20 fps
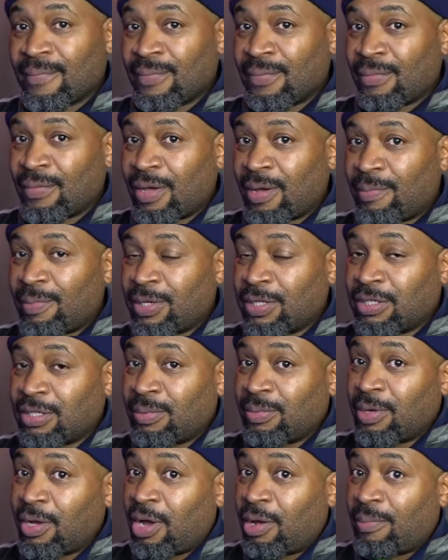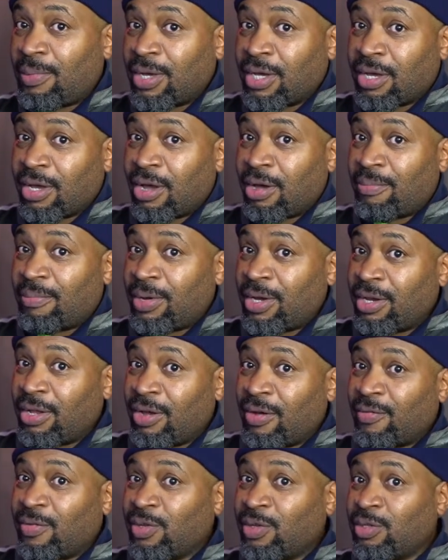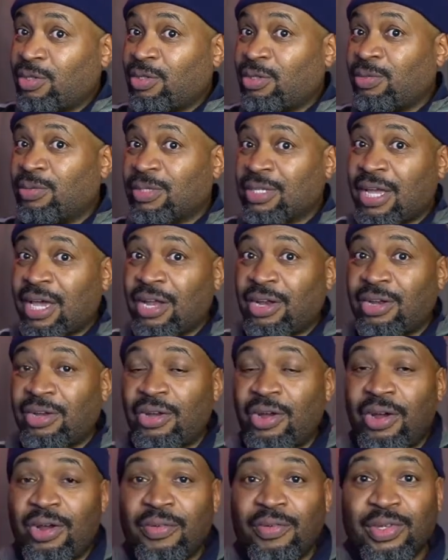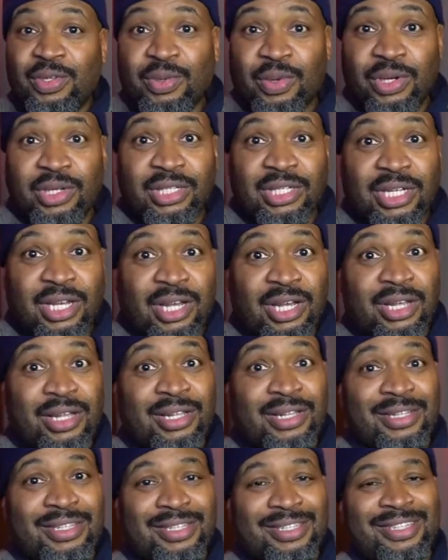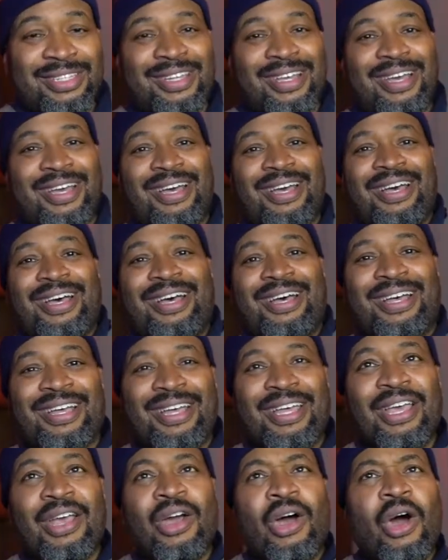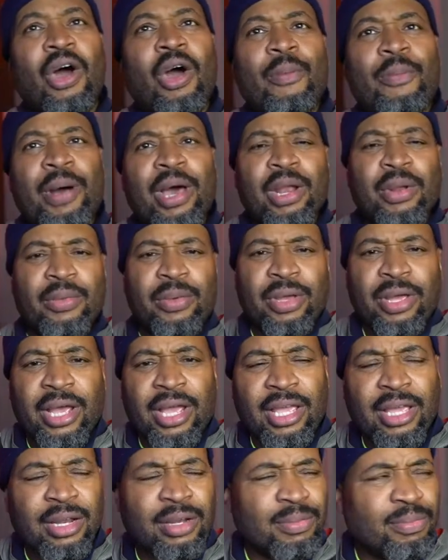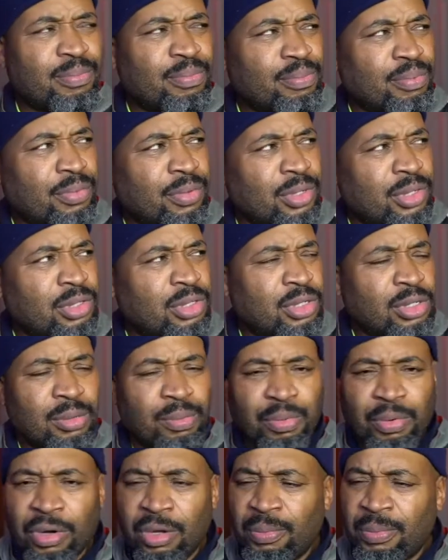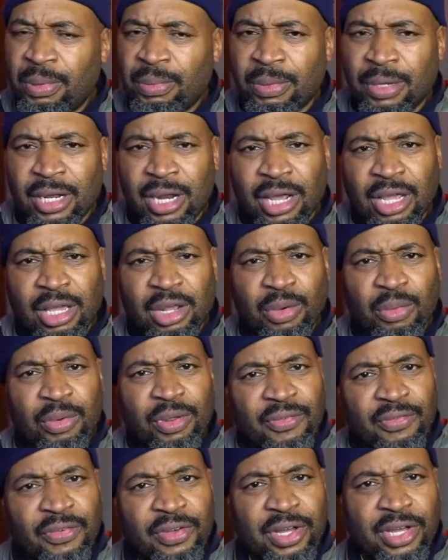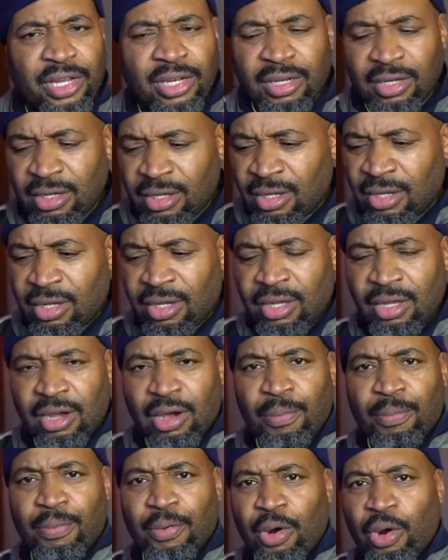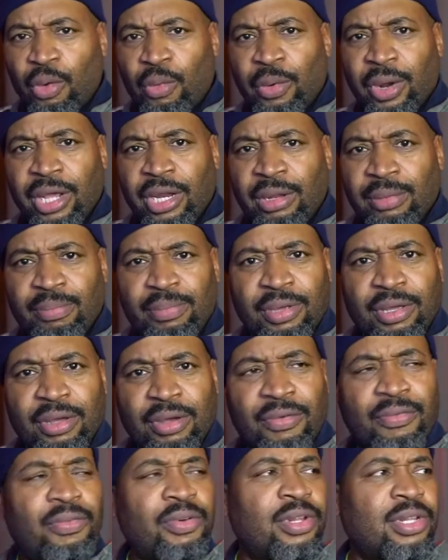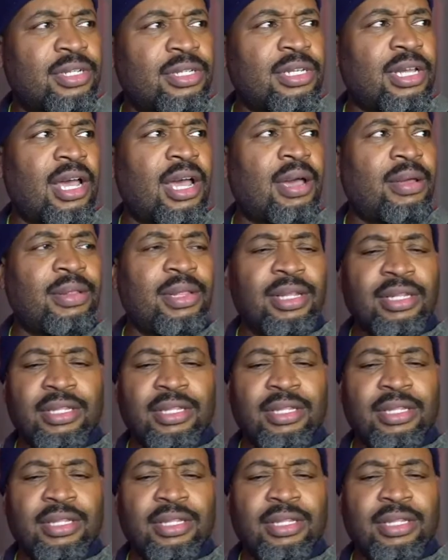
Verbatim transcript: I bet some of y'all make y'all money off YouTube. Was kind of nervous, weren't y'all? Nah. Oh, by the way, I got YouTube Premium. Can I get a refund, a prorated bill for the time that the